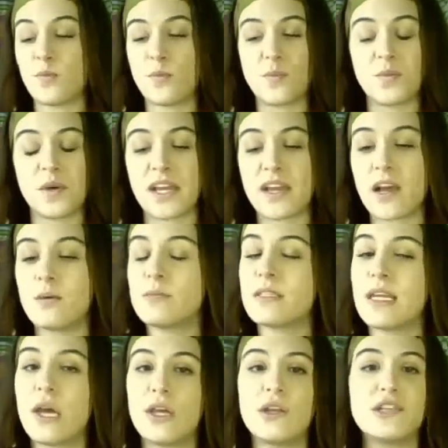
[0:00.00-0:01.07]
When it comes
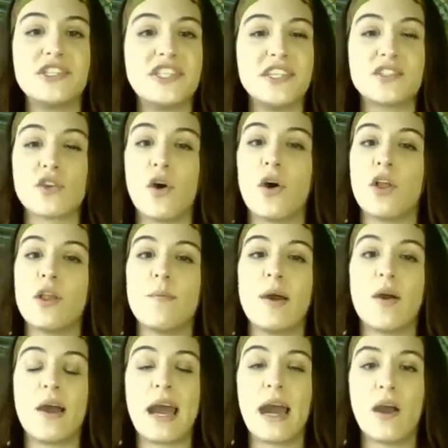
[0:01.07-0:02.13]
to energy, it's all
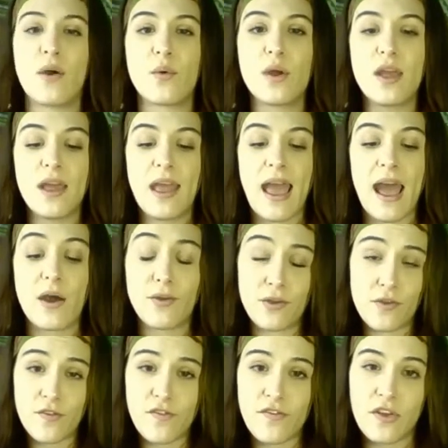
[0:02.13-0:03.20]
about how
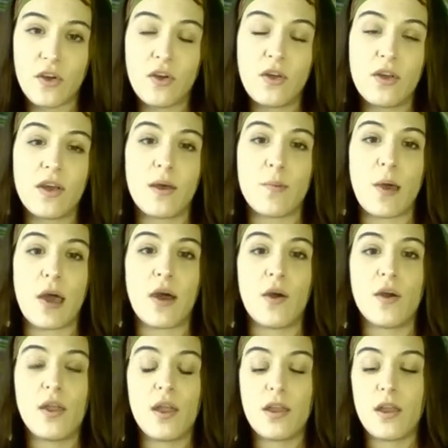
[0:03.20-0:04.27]
you feel
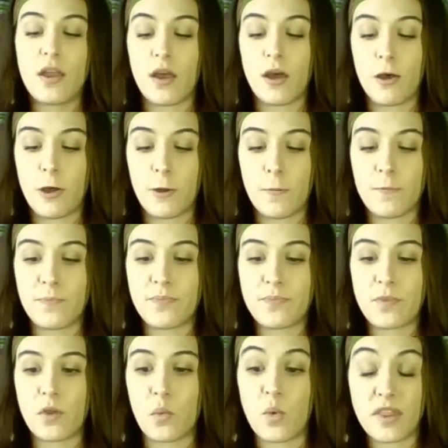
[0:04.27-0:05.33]
about
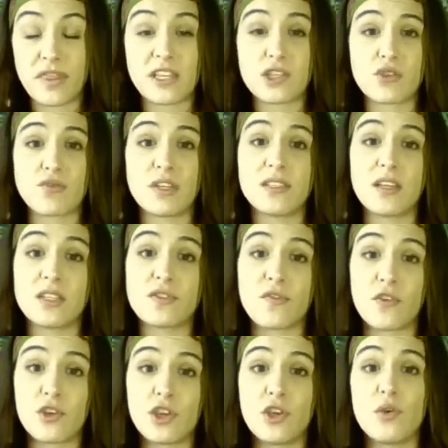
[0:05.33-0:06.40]
what this grid does
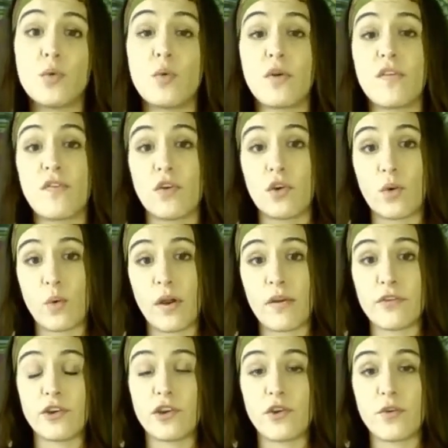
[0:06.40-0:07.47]
for you or for
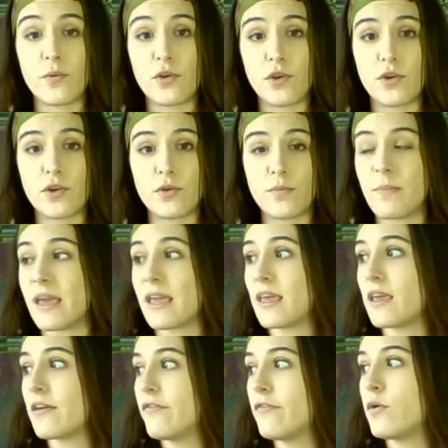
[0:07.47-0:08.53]
whoever you're making
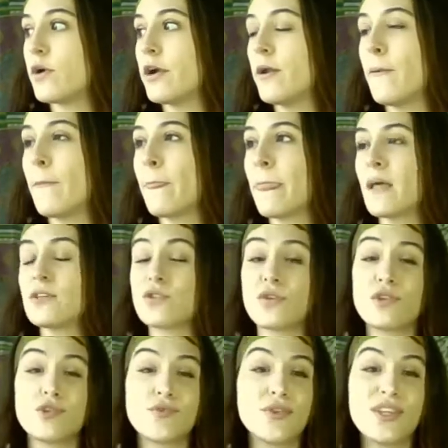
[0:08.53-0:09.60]
it for. So
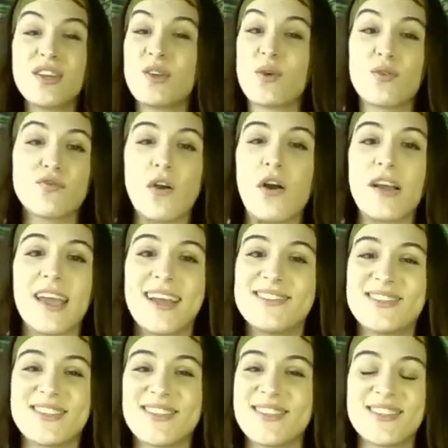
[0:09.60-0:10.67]
there's really no wrong
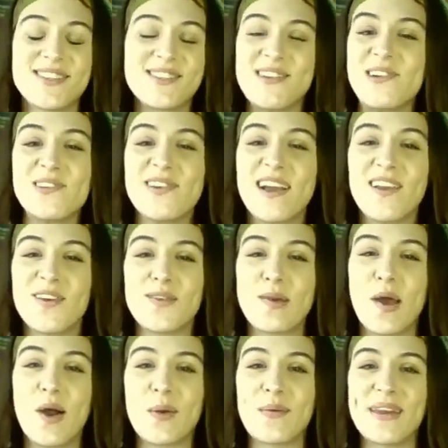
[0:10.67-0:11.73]
answer. There's no right or
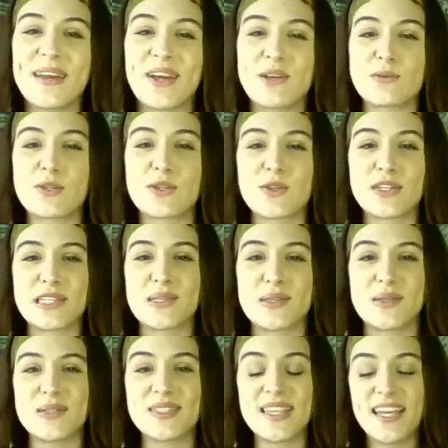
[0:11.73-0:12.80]
wrong when it comes to
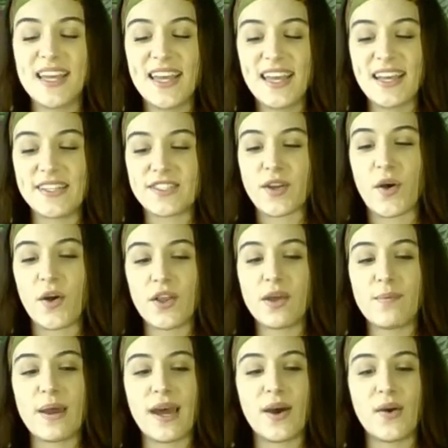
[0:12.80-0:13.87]
crystals. It's all
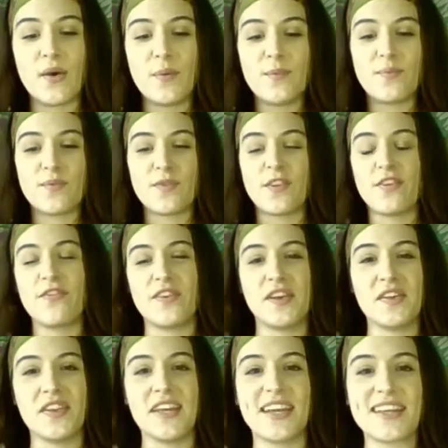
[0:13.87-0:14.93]
about the
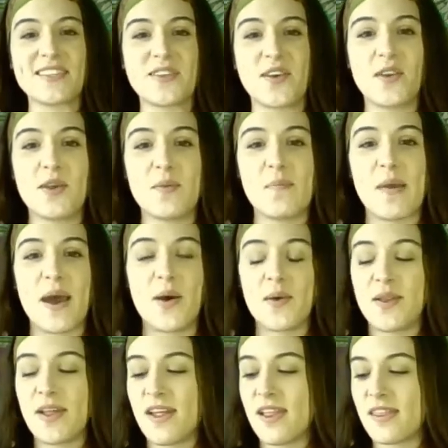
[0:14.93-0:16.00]
feeling. It's all
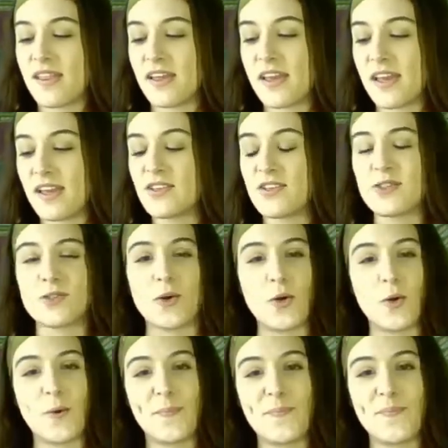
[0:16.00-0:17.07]
about the
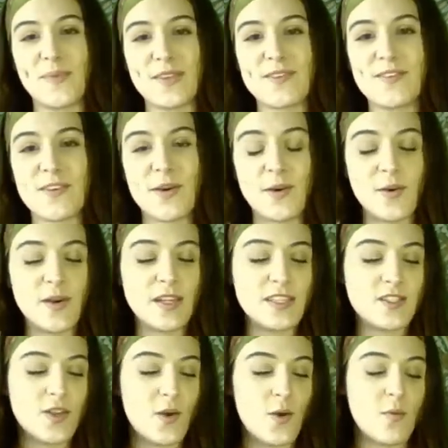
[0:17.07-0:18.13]
soul. So
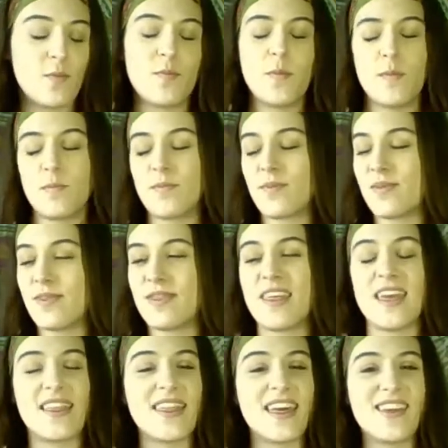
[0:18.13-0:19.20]
don't
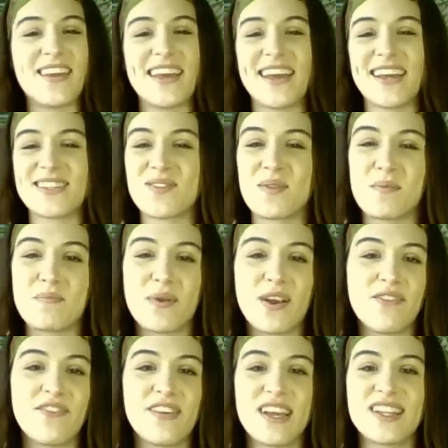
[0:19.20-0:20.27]
think that it has to be
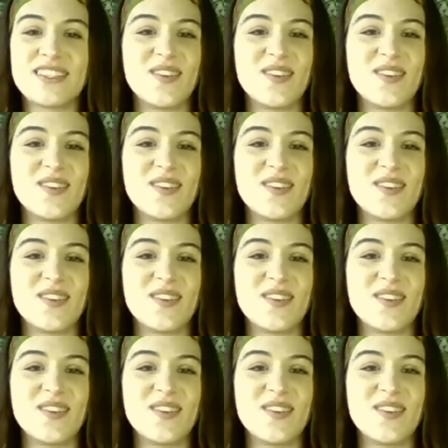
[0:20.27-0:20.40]
perfect.